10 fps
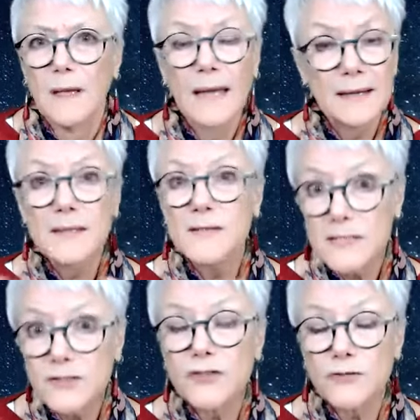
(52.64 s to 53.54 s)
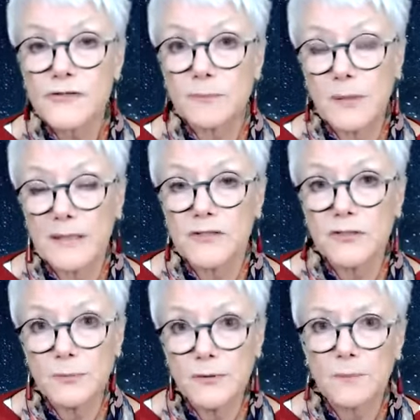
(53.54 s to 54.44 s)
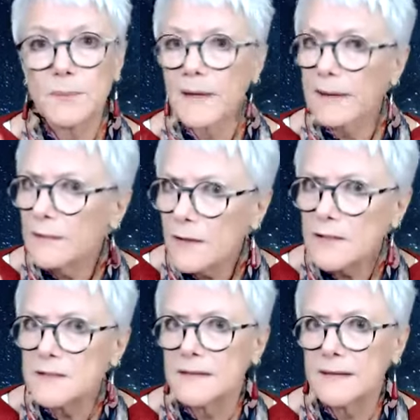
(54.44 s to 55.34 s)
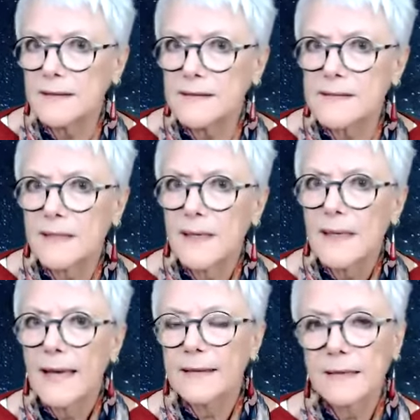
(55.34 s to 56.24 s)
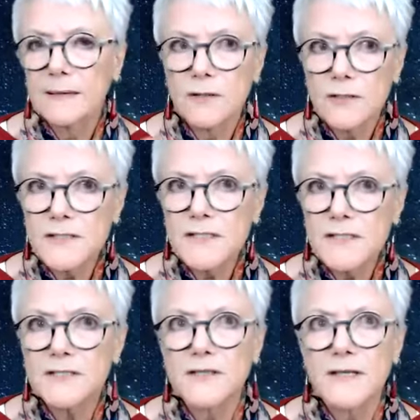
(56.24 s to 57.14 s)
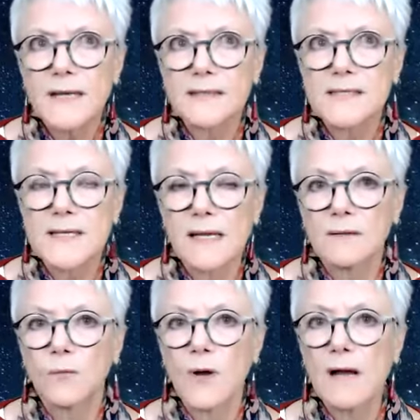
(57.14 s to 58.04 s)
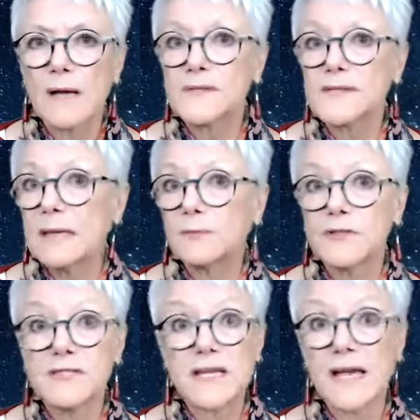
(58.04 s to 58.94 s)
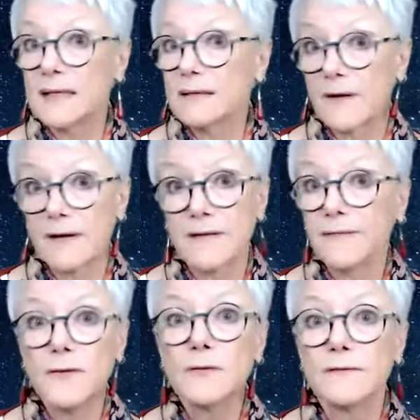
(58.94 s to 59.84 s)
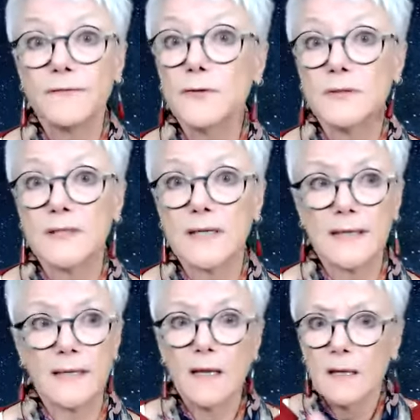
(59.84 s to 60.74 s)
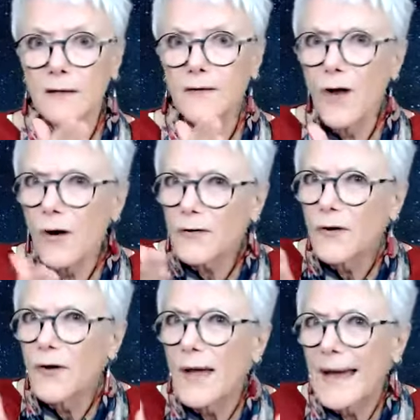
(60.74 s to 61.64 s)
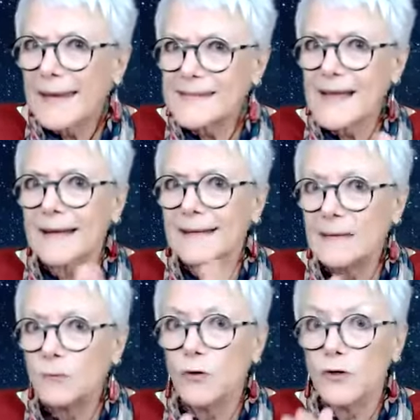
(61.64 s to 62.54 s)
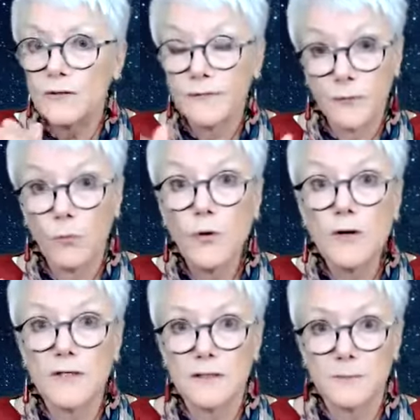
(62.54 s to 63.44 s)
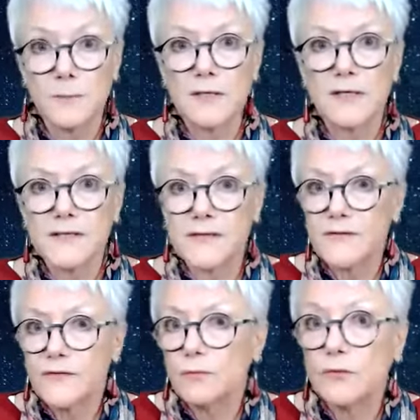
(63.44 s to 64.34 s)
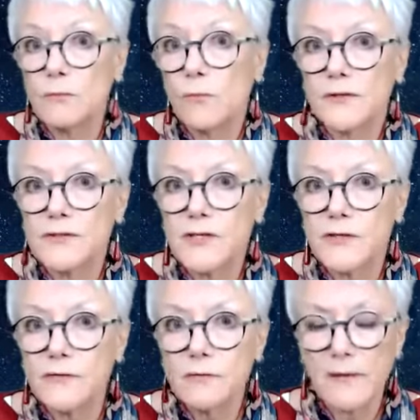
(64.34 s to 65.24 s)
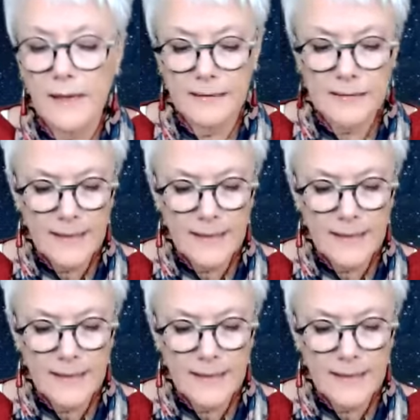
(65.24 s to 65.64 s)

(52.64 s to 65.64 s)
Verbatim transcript: And I did choose a picture book, but I learned it. And I learned it to the extent where I was able to tell it very fluently, not exactly word for word, because you wouldn't want to do that.